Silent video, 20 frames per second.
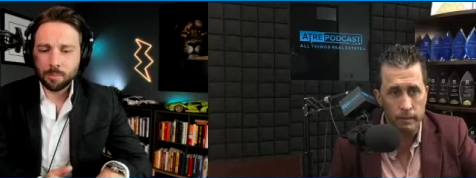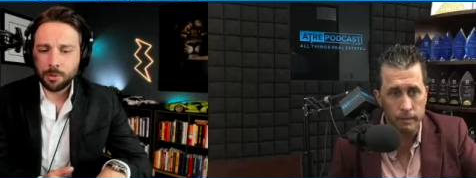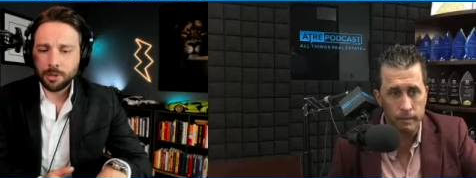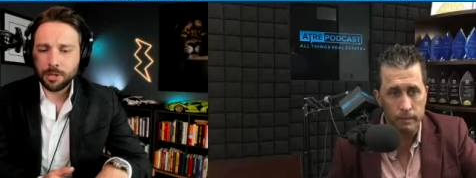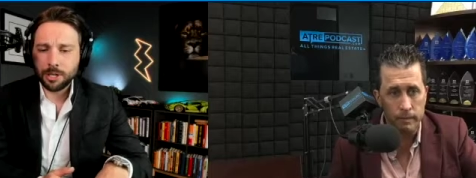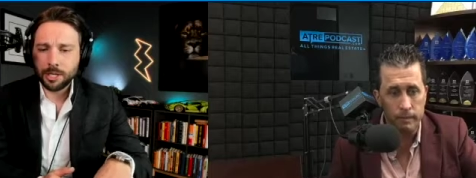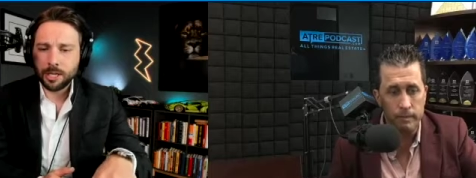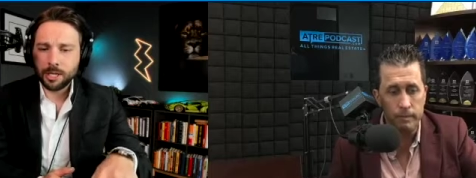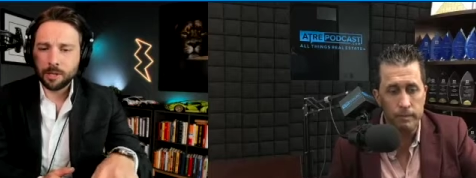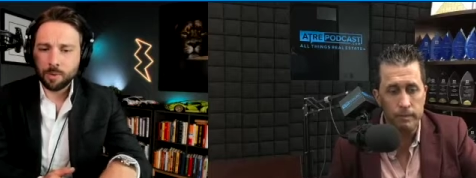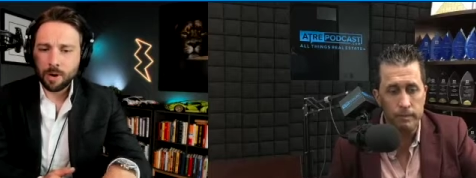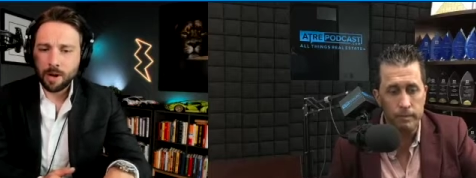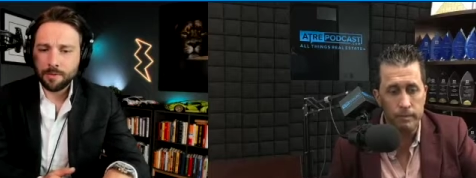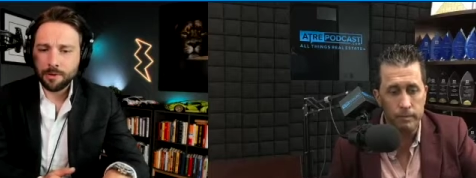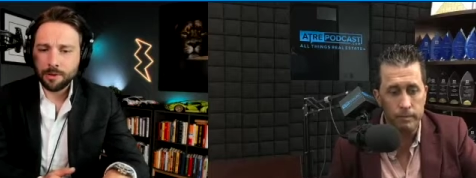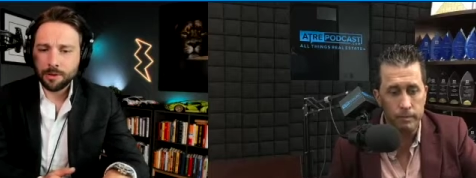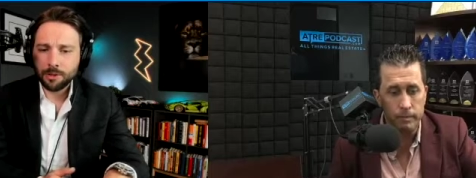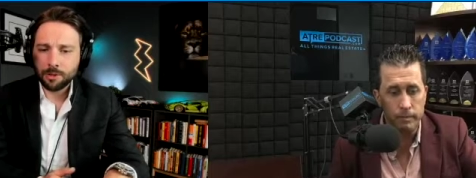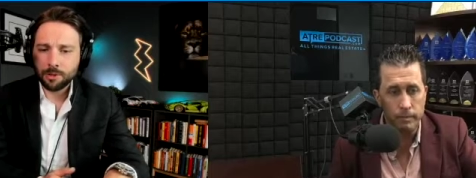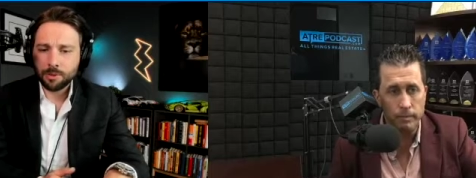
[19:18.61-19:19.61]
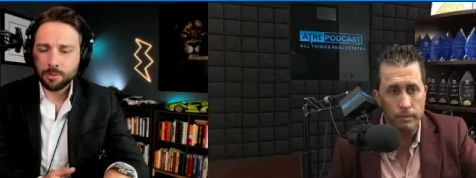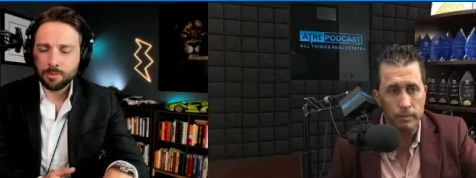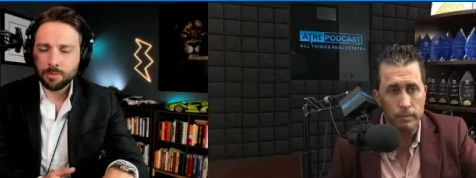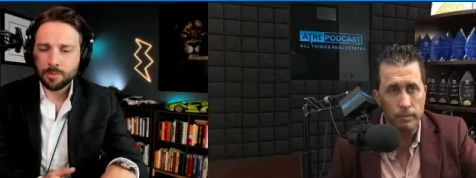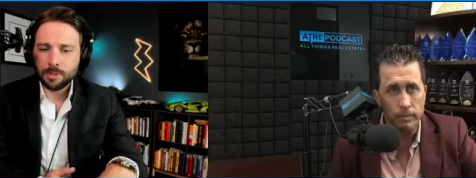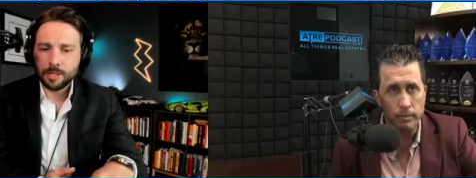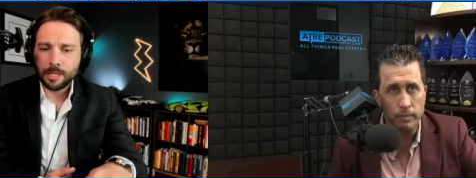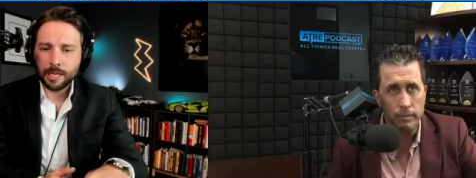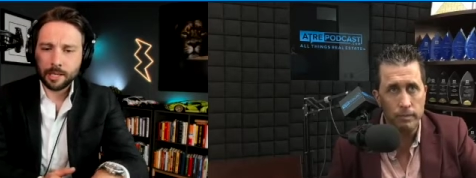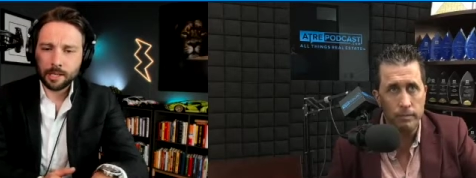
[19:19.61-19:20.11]
Speaker 1: bringing in revenue,
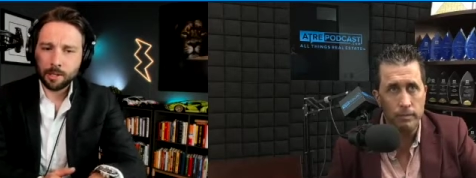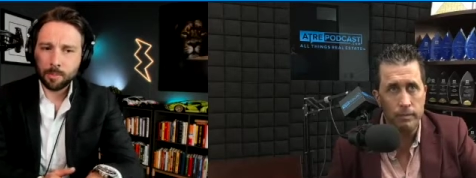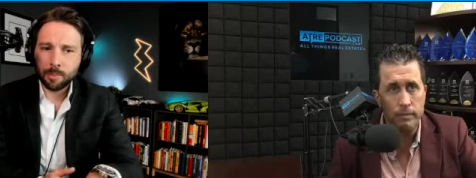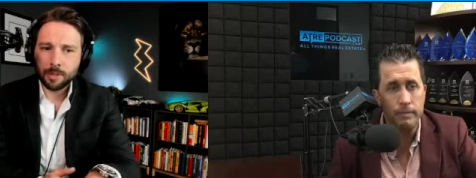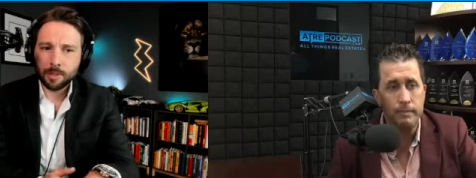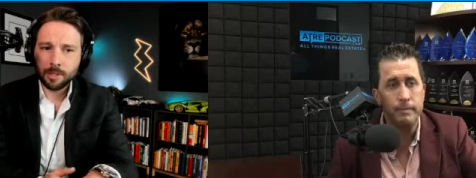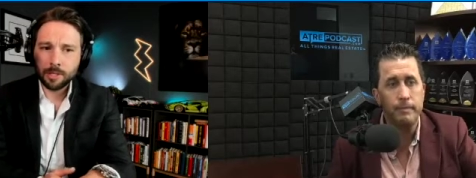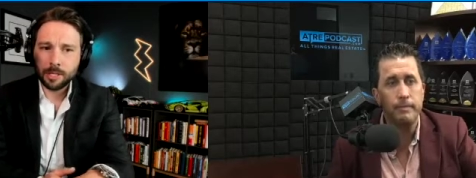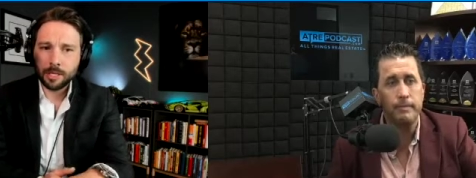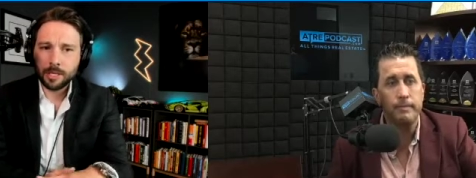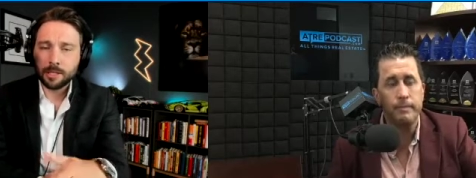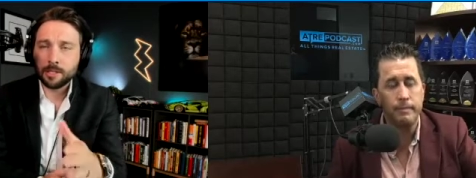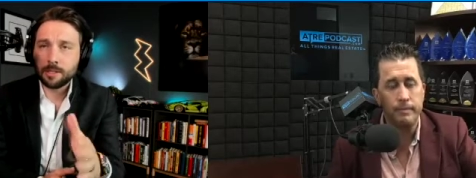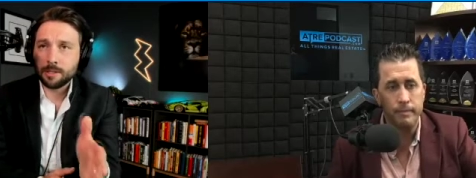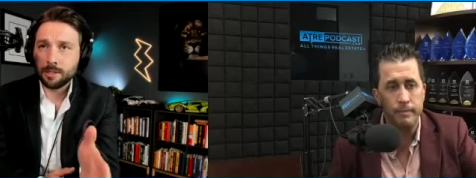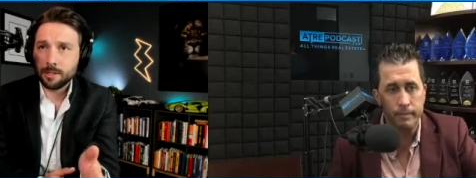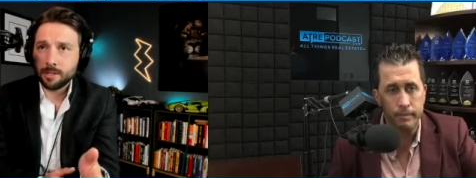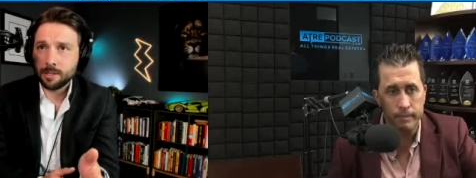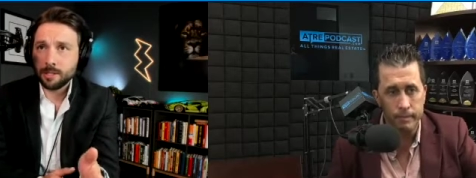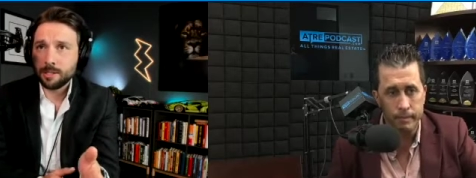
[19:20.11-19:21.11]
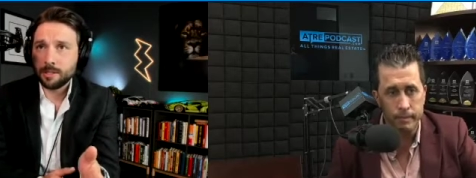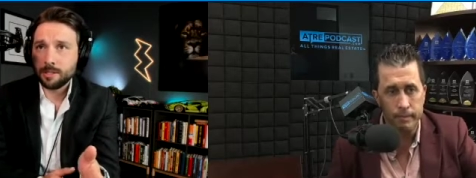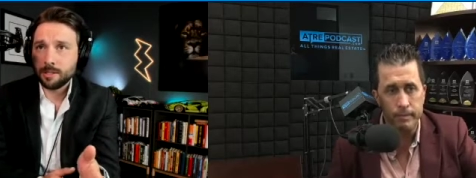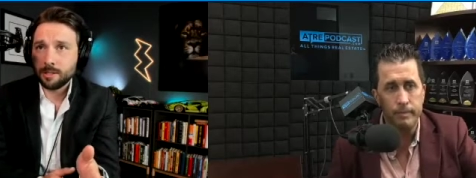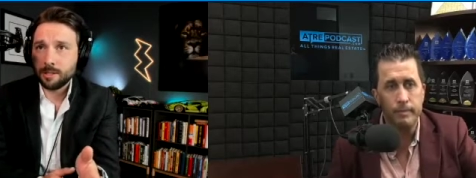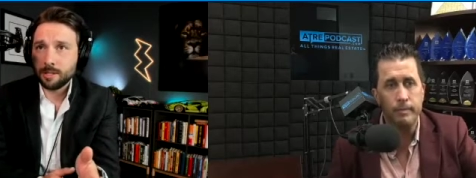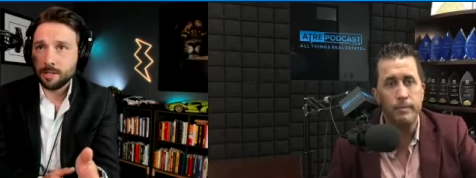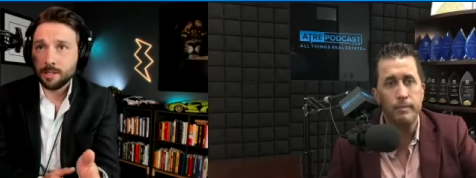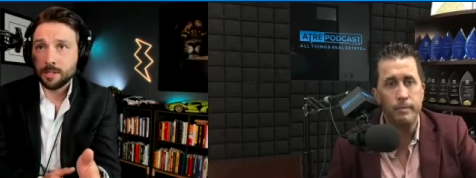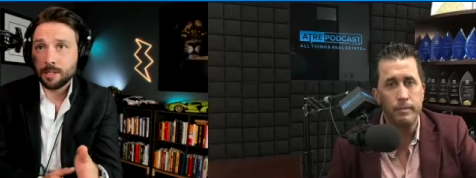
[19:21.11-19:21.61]
scalability, and
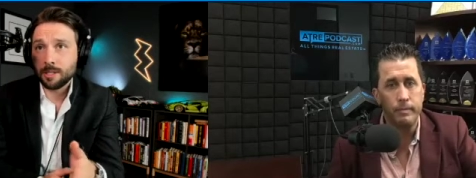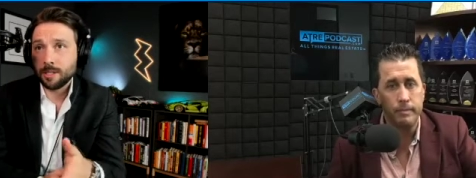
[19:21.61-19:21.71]
consistency in an